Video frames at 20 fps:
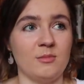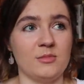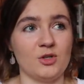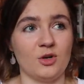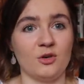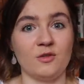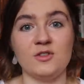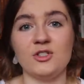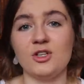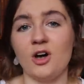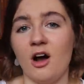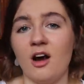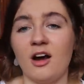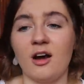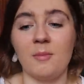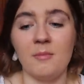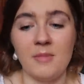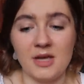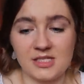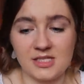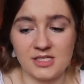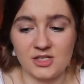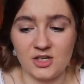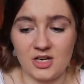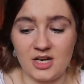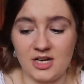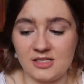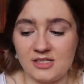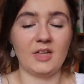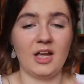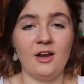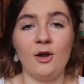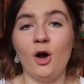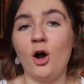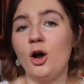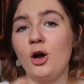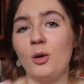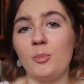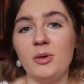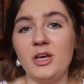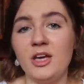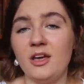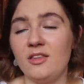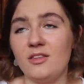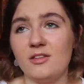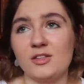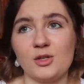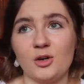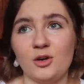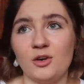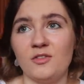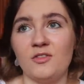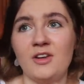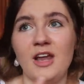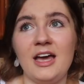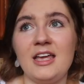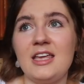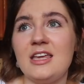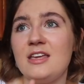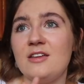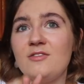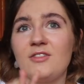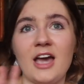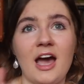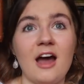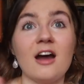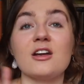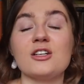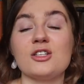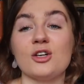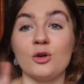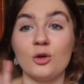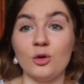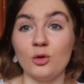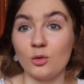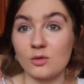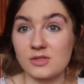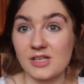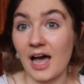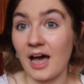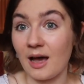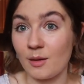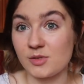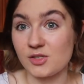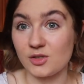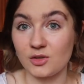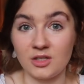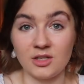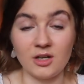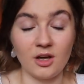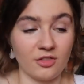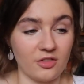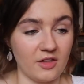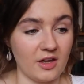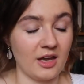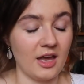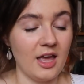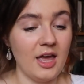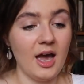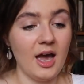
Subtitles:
sort of dark mysteries, and her being the sort of naive character who knows absolutely nothing